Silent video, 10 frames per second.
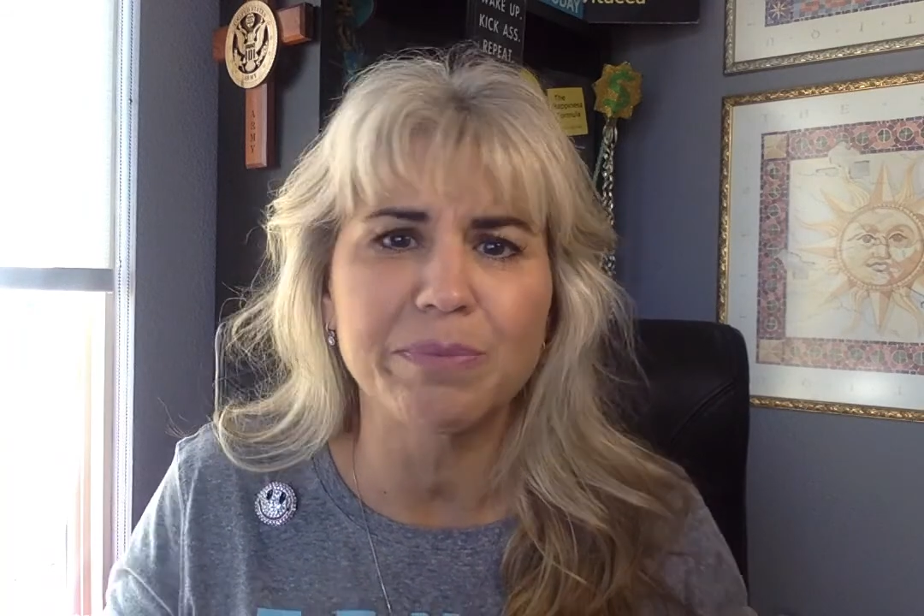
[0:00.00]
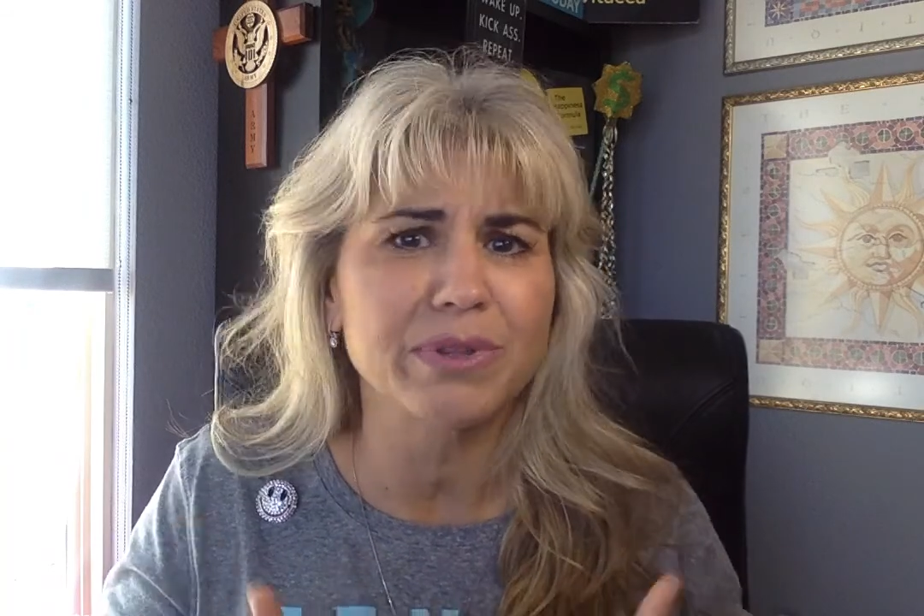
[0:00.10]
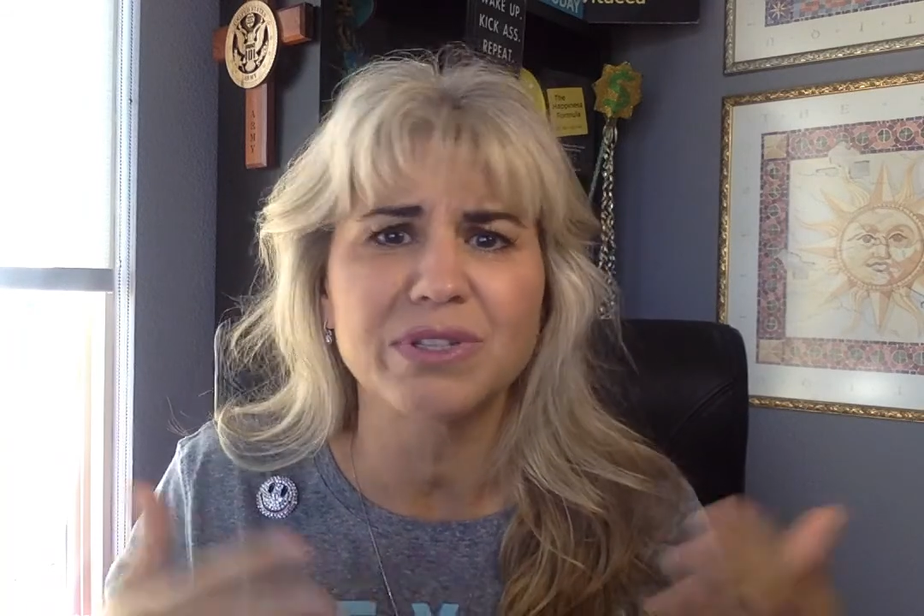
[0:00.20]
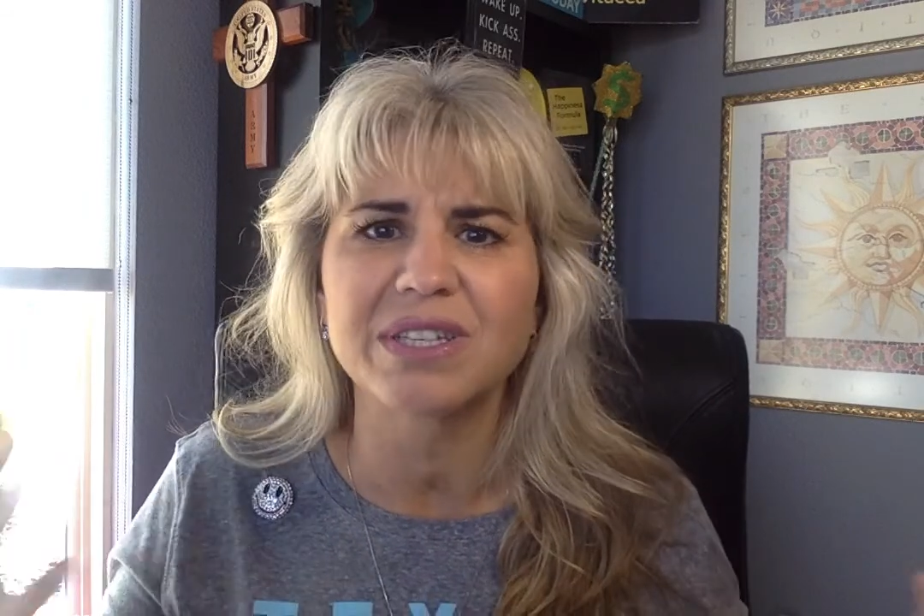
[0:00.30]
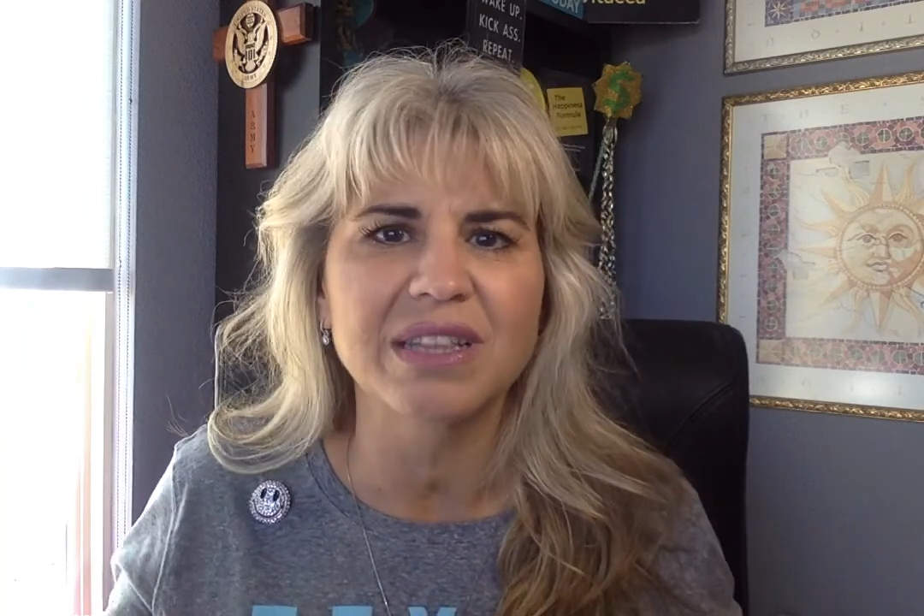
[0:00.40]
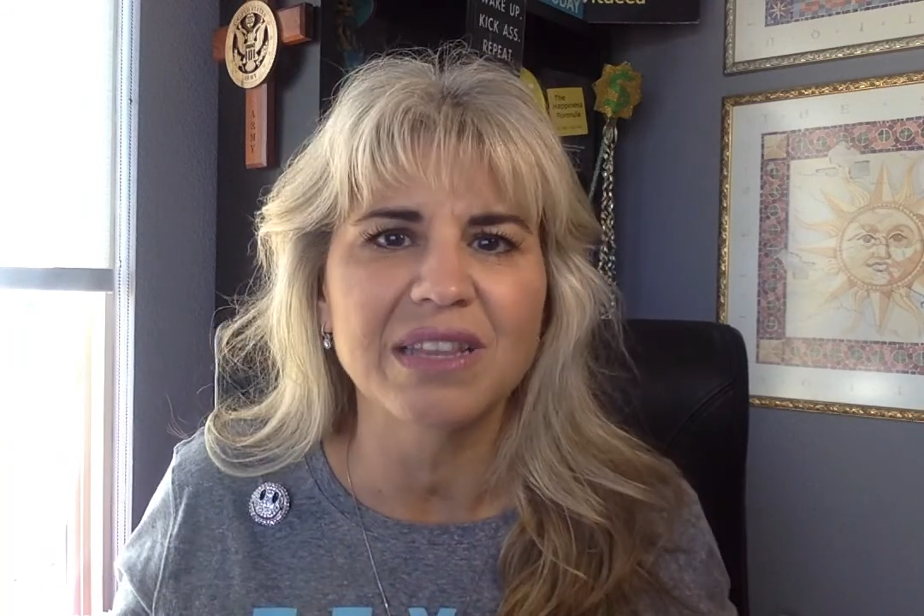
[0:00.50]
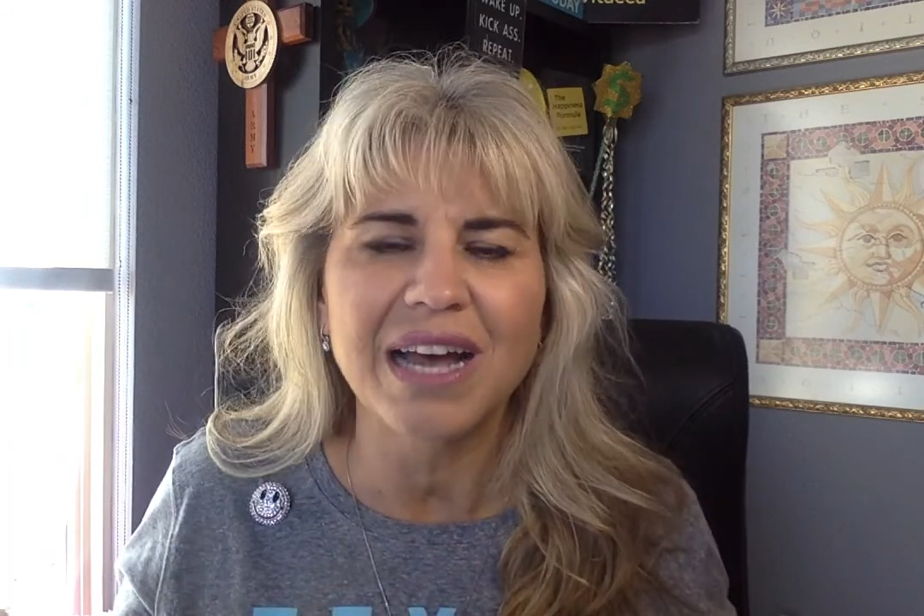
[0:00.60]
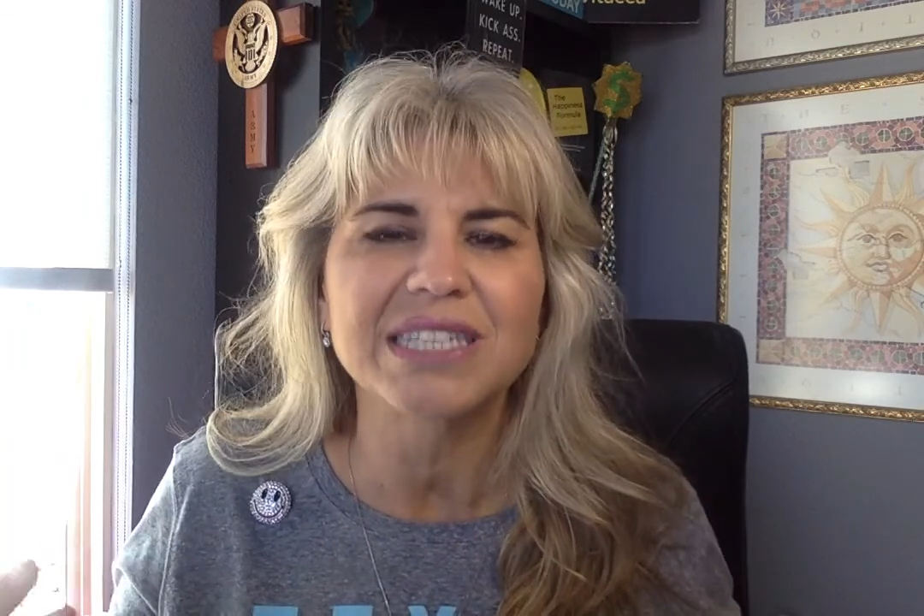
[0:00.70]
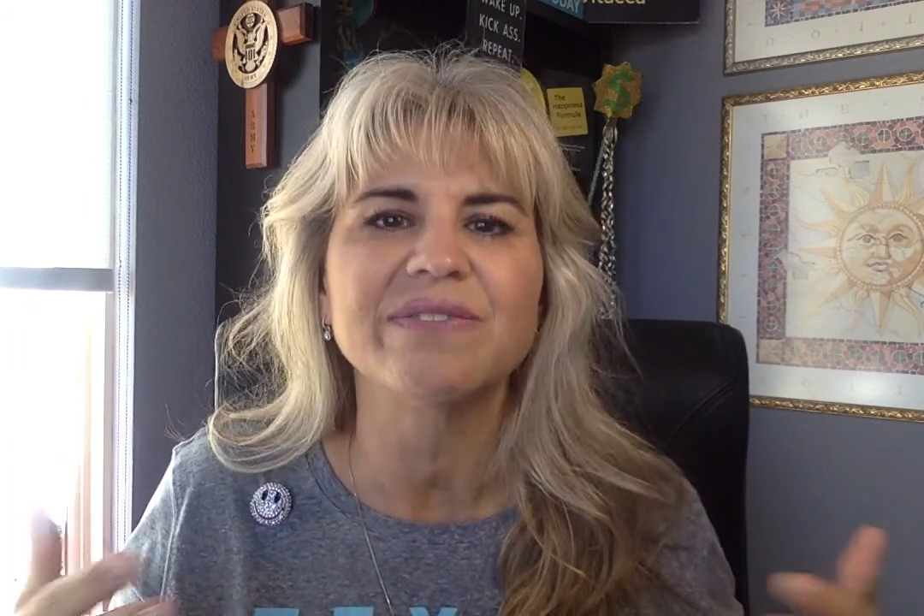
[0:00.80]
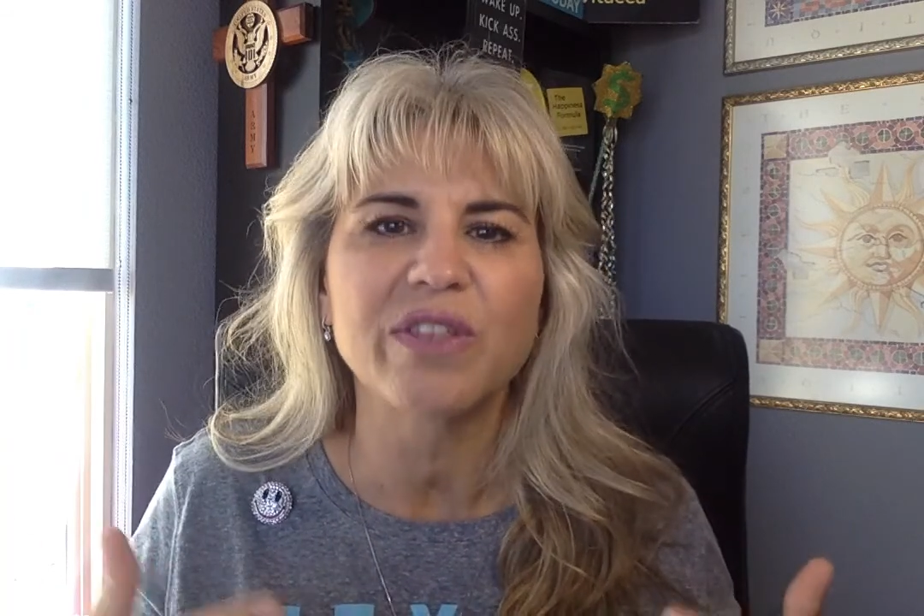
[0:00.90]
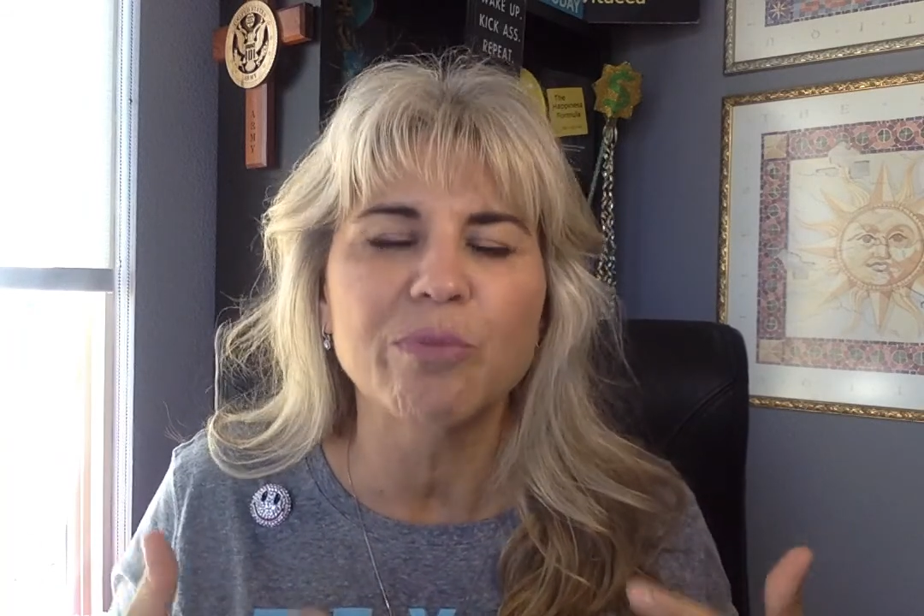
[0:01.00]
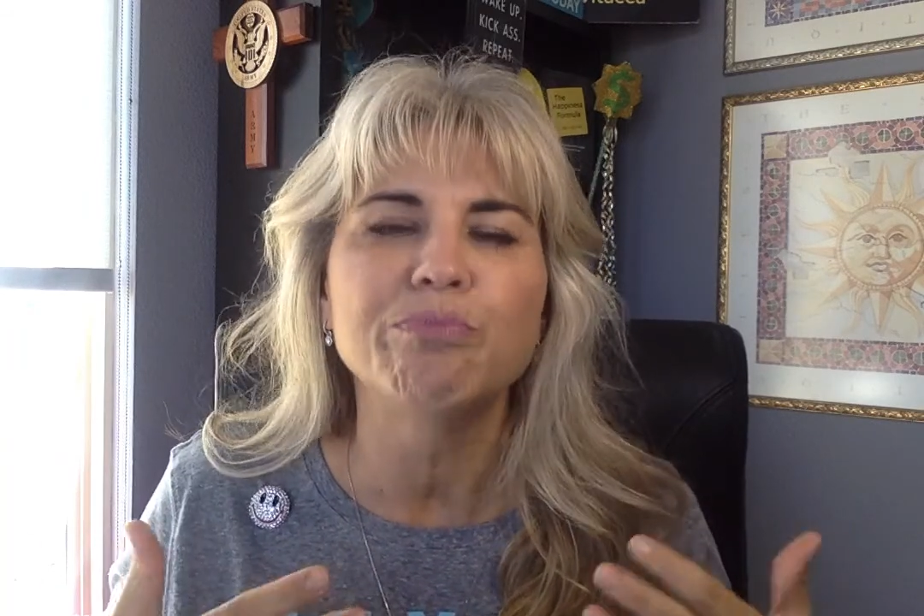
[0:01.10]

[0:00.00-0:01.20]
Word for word: but there's lots of other